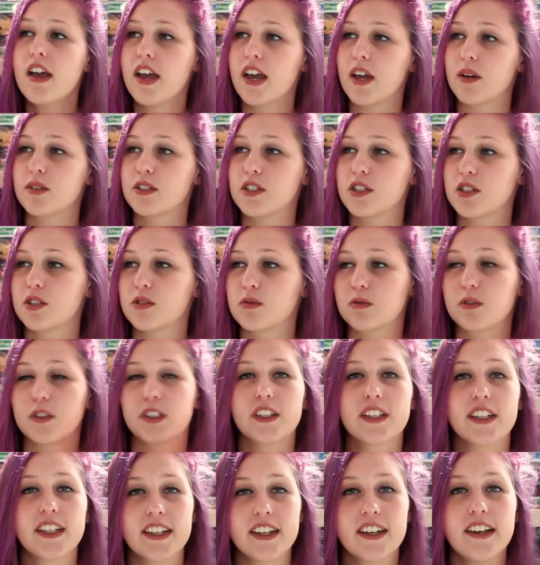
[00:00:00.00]
It was just
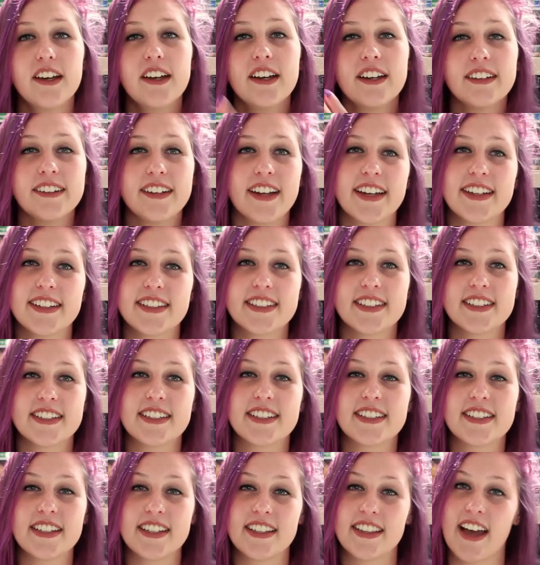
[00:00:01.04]
really nice to
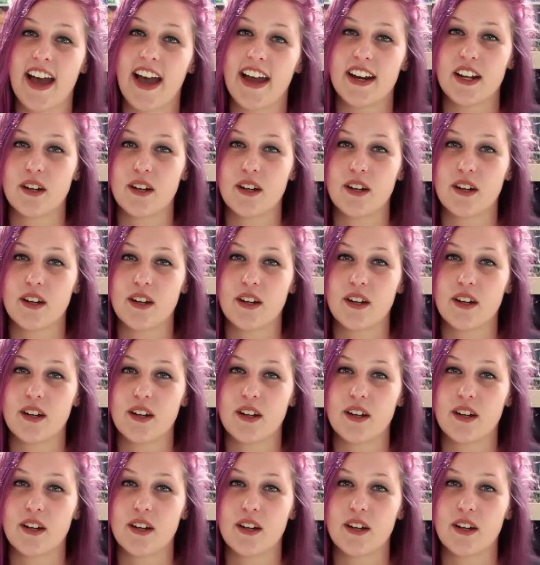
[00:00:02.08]
see that